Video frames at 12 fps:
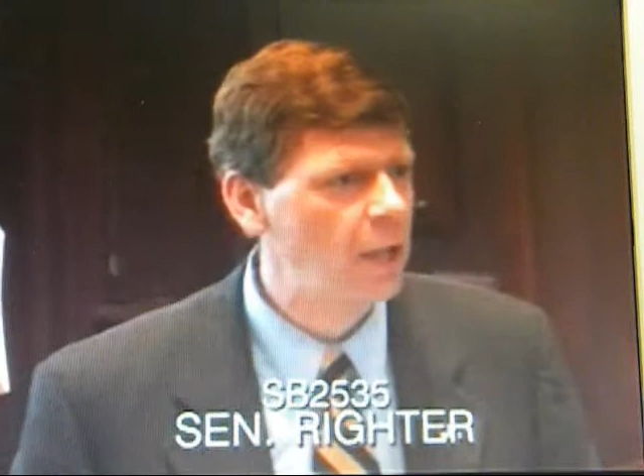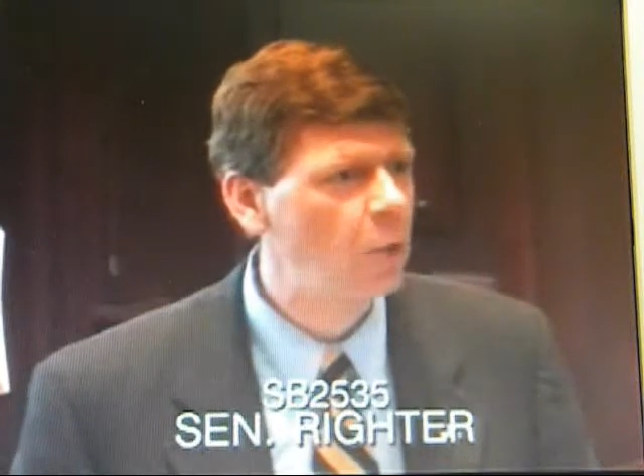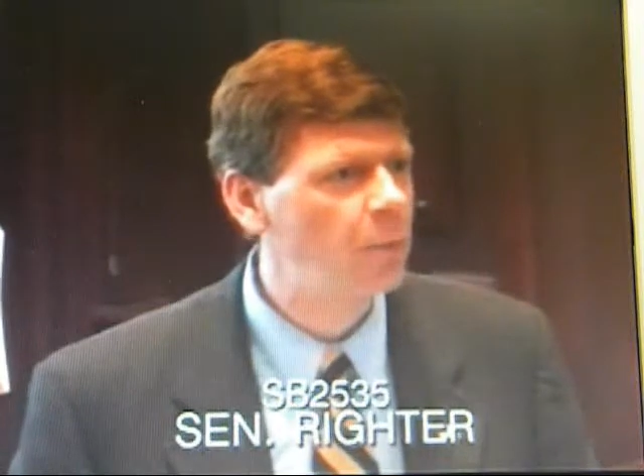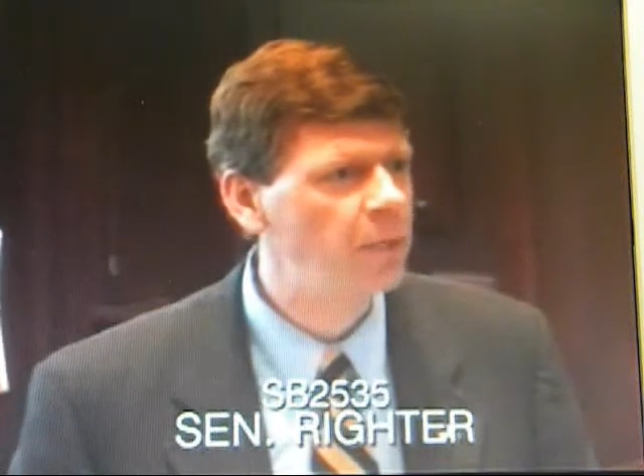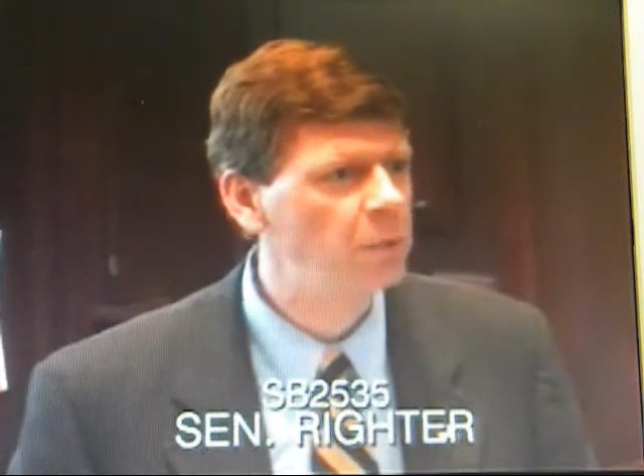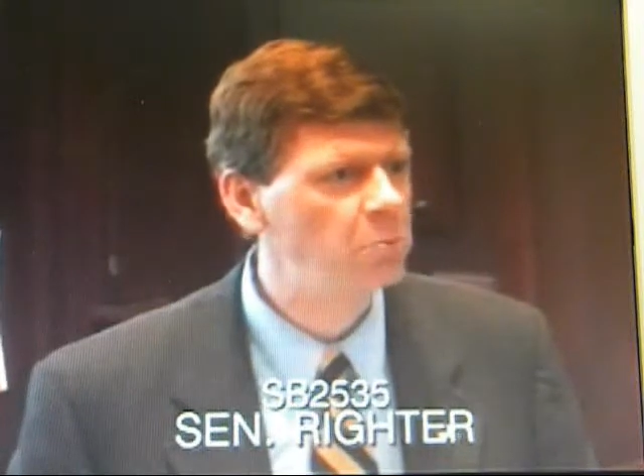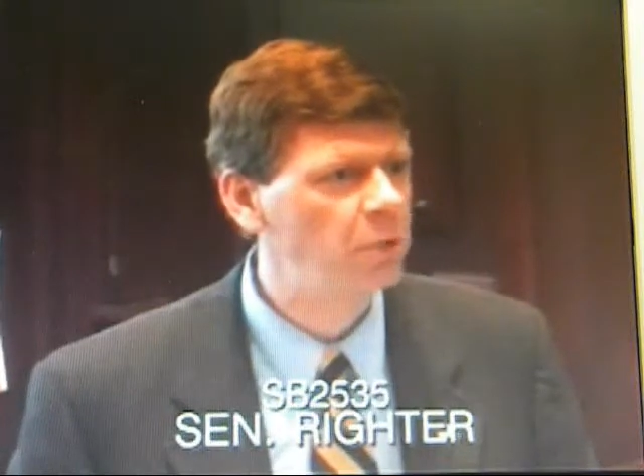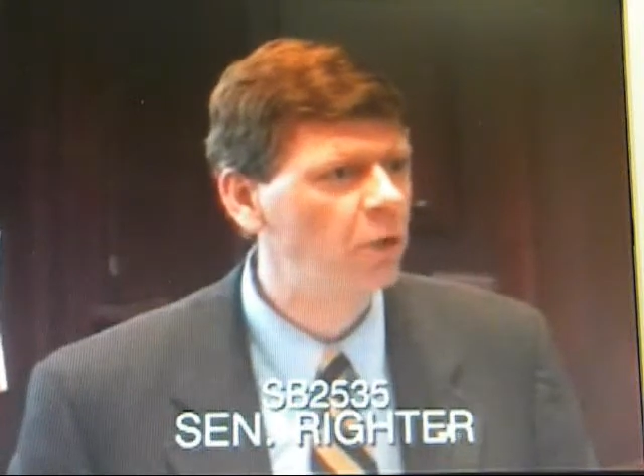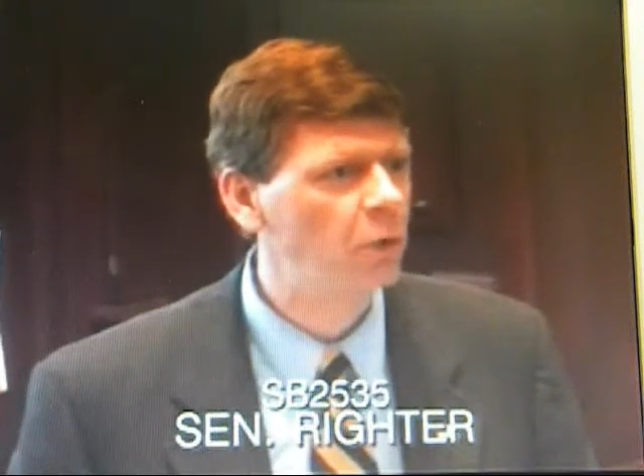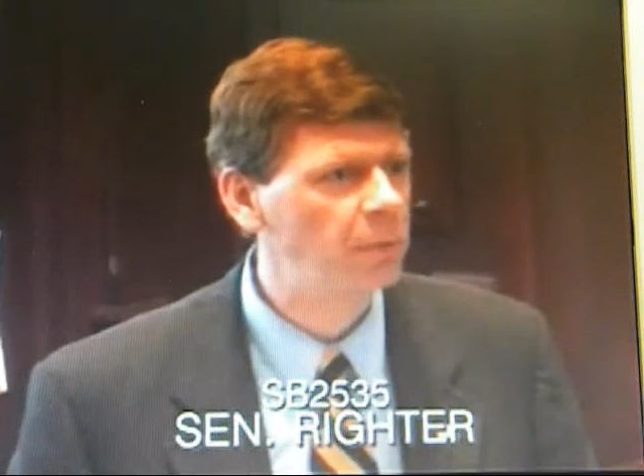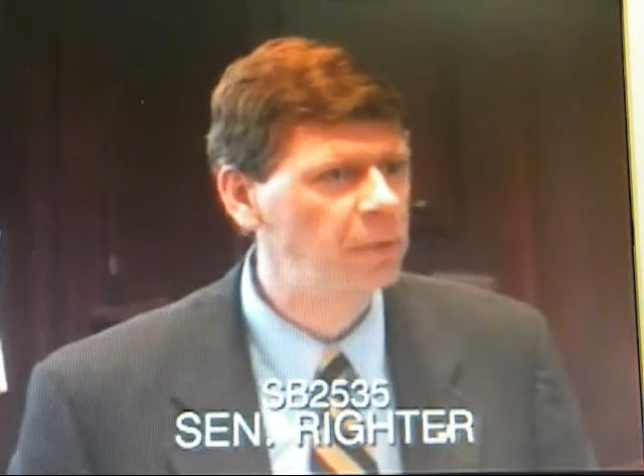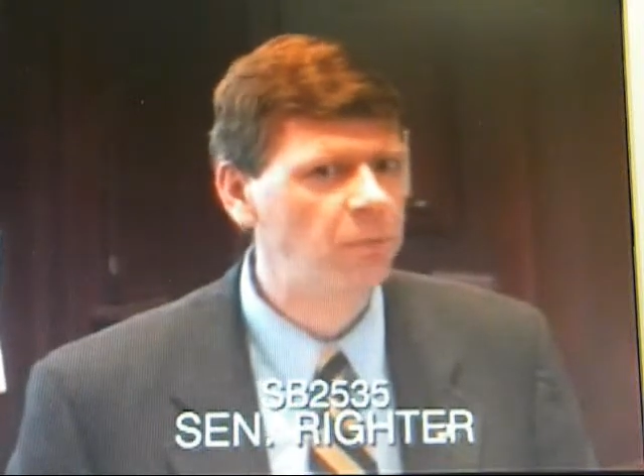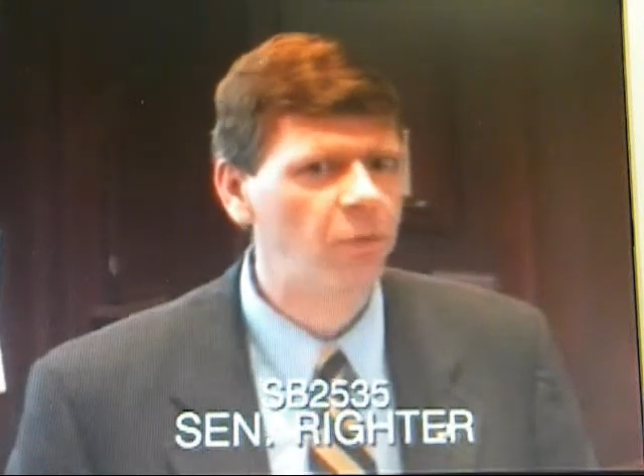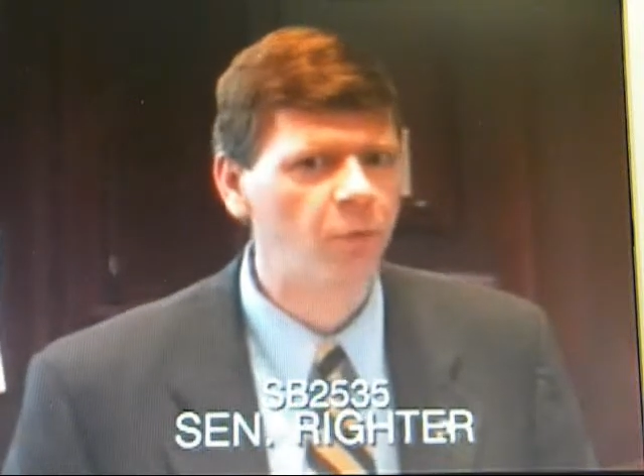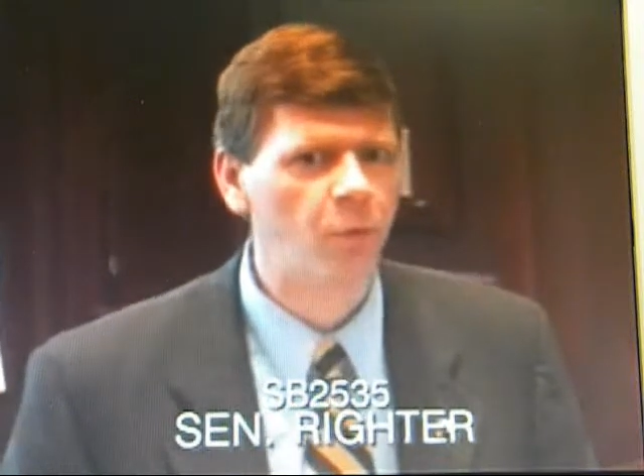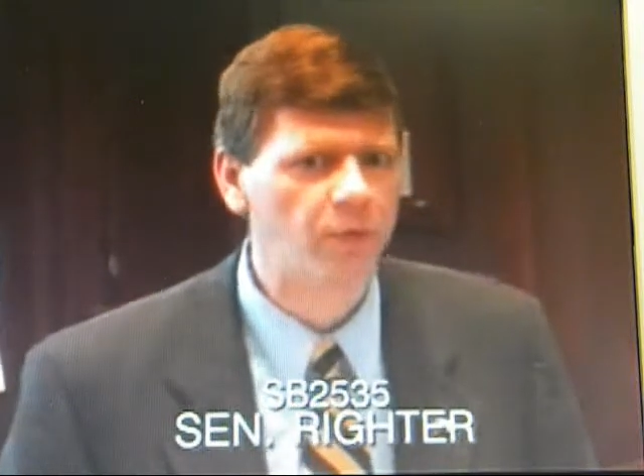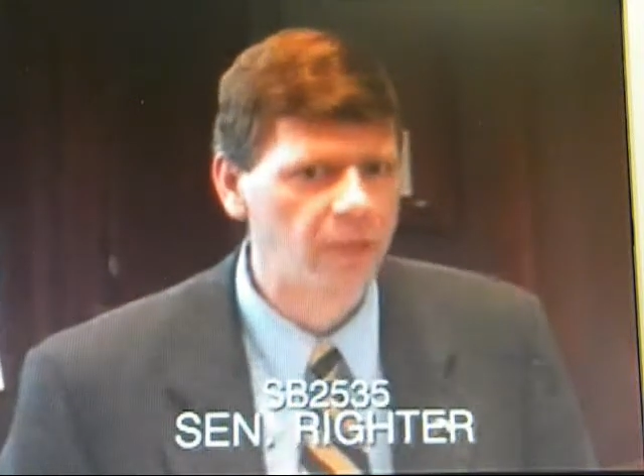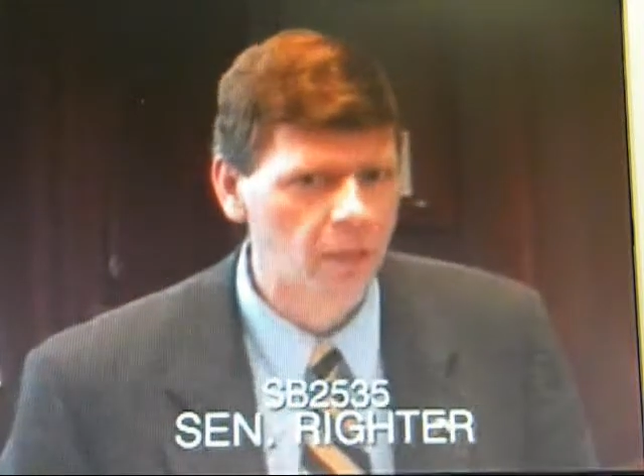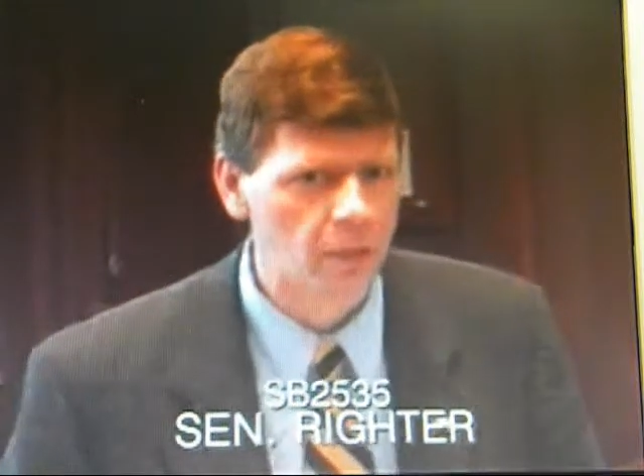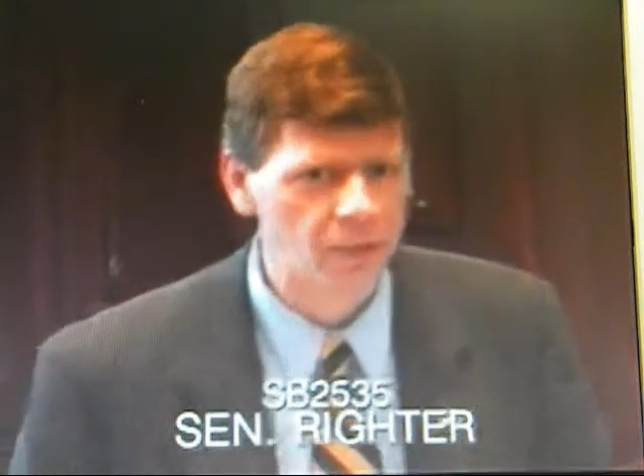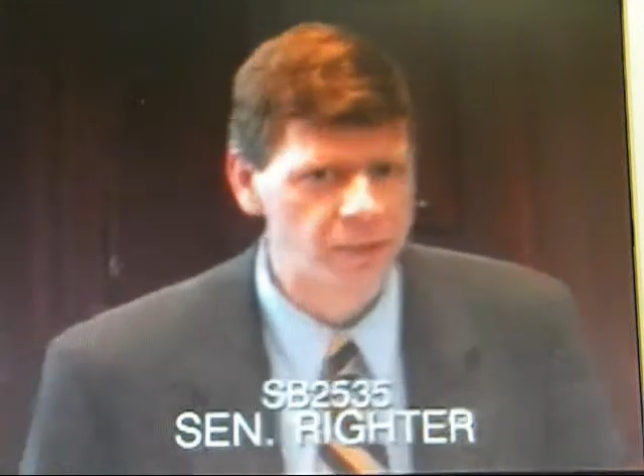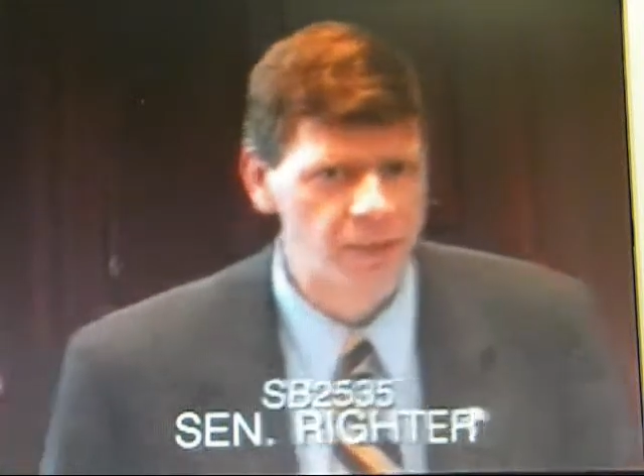helmet bill be before the Illinois